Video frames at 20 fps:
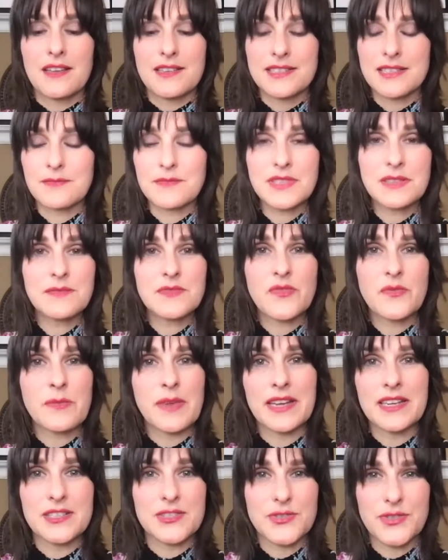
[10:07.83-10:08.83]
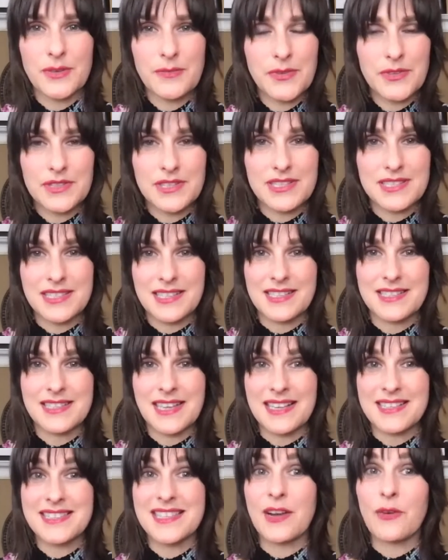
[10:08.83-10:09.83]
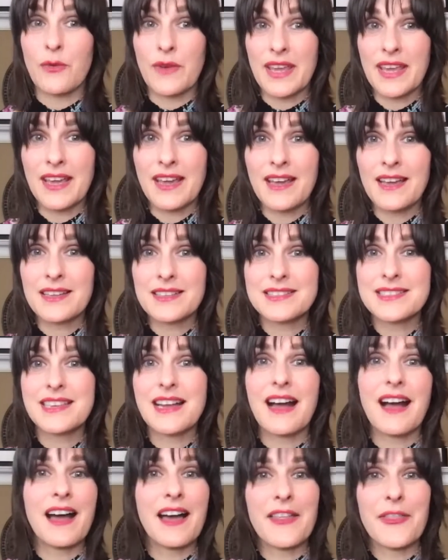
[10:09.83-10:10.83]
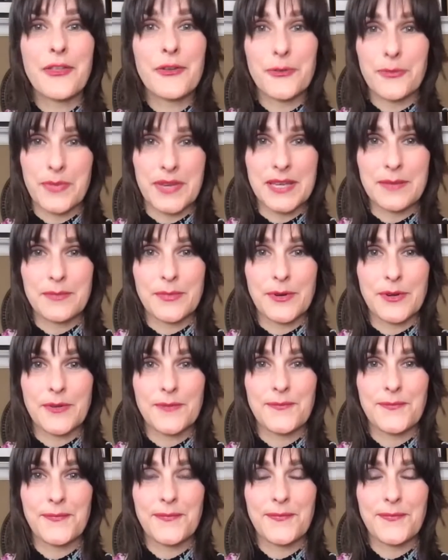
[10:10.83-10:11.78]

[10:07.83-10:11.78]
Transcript: sometimes we might attribute the success that we get to other people,